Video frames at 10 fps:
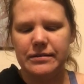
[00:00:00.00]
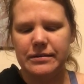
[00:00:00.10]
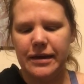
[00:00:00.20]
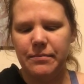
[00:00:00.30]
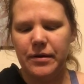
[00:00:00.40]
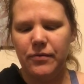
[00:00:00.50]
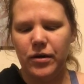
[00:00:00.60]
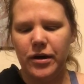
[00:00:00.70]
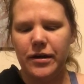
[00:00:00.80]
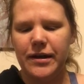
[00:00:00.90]
statement
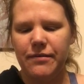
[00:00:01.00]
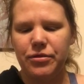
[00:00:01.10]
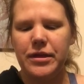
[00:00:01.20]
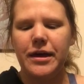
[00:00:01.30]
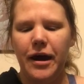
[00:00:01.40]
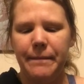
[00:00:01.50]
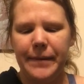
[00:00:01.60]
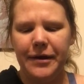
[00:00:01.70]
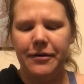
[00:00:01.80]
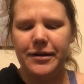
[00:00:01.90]
where if they got
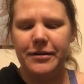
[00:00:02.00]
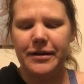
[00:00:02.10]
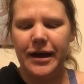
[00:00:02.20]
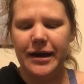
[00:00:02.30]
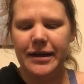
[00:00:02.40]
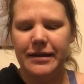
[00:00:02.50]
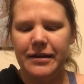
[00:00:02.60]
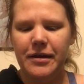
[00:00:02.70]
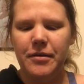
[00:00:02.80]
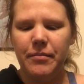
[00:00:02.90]
married or not,
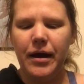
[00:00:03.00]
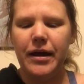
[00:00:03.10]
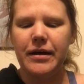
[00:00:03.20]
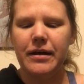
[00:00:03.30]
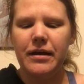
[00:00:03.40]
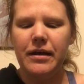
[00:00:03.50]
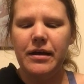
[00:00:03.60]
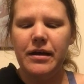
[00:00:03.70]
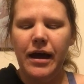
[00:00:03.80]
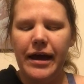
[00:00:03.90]
but
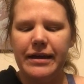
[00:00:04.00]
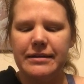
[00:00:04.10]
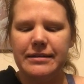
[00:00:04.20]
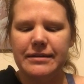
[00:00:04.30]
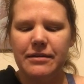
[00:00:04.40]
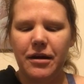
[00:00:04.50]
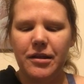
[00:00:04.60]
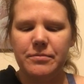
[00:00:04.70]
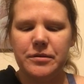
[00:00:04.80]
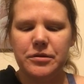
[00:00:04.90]
I guess that's all
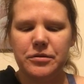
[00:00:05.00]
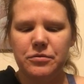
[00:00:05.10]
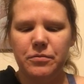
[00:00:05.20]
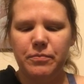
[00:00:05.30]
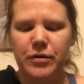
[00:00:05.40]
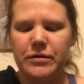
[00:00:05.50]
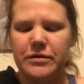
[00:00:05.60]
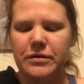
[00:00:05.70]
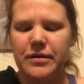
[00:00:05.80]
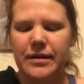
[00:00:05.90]
up to
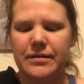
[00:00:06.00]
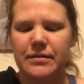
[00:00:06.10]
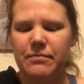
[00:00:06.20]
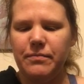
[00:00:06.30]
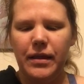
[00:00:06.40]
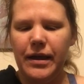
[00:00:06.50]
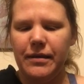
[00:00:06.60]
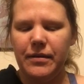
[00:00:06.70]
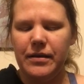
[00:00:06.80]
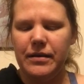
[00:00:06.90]
personal and
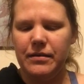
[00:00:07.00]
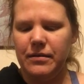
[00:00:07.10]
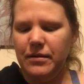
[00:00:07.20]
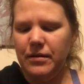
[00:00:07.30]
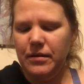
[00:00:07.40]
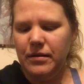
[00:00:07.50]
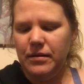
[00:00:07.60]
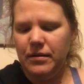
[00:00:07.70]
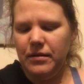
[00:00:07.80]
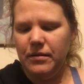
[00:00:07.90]
like
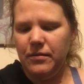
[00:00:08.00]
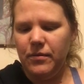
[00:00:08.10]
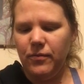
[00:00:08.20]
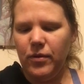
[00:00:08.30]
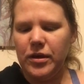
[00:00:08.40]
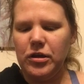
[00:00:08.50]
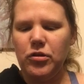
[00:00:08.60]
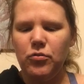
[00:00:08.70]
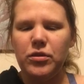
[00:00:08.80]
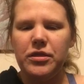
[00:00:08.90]
what
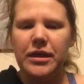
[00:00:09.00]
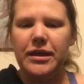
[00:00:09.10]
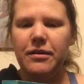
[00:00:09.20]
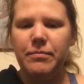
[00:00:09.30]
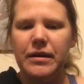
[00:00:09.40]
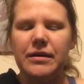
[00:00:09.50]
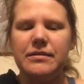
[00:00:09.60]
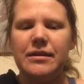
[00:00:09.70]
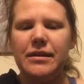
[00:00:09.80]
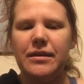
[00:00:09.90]
you would think, because
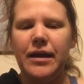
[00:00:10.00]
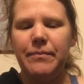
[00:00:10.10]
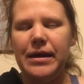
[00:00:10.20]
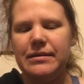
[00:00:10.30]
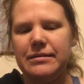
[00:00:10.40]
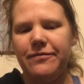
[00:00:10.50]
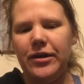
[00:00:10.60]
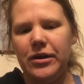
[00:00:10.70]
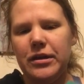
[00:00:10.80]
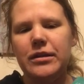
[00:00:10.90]
he makes it
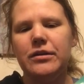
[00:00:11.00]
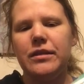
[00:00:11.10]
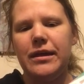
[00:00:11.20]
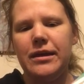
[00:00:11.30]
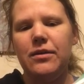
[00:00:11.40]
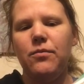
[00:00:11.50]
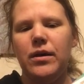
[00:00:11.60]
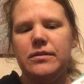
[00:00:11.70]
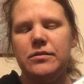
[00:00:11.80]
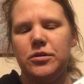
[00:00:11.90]
very clear that he
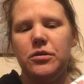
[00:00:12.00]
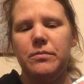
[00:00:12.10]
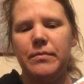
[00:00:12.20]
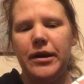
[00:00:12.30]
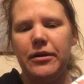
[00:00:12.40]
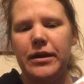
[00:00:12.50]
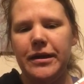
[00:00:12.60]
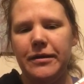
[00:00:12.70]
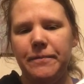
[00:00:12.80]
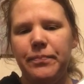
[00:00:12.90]
wants her to marry
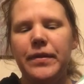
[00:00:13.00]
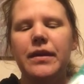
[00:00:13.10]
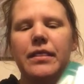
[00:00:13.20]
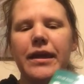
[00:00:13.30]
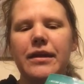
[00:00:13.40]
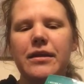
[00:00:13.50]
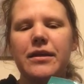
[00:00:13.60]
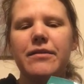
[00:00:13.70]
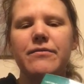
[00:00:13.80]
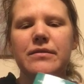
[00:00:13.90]
him. Like,
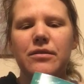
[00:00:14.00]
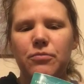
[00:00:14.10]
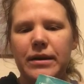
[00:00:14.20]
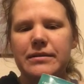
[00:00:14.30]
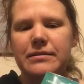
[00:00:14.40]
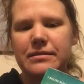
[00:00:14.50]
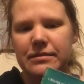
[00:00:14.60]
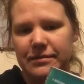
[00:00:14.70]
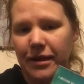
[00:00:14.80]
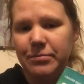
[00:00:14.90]
he even threatens to
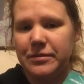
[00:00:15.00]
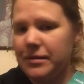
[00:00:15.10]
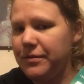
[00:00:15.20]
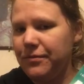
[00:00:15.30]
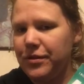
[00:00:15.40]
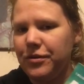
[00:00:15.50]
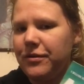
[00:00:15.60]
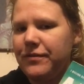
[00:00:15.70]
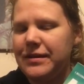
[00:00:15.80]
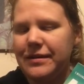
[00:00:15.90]
stop sleeping with her
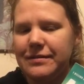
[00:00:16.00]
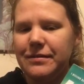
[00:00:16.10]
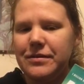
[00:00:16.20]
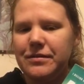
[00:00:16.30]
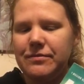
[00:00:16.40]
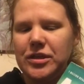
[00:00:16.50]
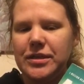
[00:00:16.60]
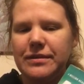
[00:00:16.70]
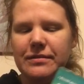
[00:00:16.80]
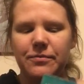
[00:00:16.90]
if she
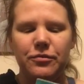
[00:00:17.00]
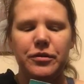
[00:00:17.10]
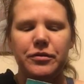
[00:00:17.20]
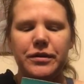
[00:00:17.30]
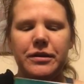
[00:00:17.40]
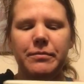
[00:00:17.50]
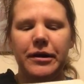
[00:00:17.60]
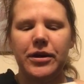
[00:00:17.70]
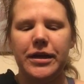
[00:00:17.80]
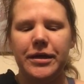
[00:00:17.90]
doesn't agree to
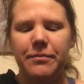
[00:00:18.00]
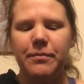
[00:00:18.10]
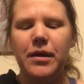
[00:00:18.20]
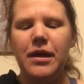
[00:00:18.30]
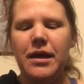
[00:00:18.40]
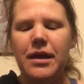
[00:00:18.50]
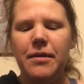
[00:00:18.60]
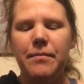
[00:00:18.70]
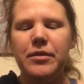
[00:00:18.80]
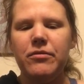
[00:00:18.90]
marry him.
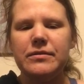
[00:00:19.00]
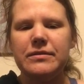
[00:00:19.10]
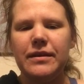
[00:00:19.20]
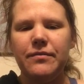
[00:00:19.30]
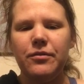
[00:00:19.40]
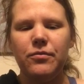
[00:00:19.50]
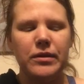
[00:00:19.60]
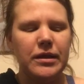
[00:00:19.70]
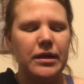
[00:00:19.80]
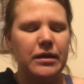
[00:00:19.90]
But there was never
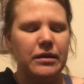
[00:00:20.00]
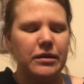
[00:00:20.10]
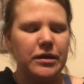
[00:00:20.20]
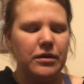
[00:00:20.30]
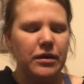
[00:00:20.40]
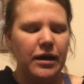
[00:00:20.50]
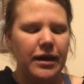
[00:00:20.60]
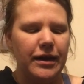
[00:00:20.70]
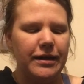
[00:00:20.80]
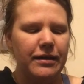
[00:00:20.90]
really a clear
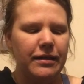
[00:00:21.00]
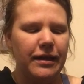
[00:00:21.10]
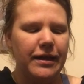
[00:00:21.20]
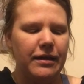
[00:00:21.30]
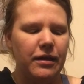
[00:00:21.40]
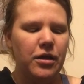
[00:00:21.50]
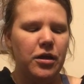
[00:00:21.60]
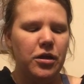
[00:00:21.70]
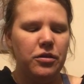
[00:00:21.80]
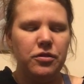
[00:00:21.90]
cut, like,
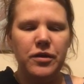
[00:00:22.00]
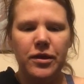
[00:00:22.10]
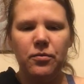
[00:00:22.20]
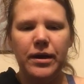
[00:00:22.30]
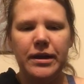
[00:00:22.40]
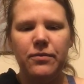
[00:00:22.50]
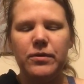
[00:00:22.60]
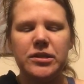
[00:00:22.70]
their wedding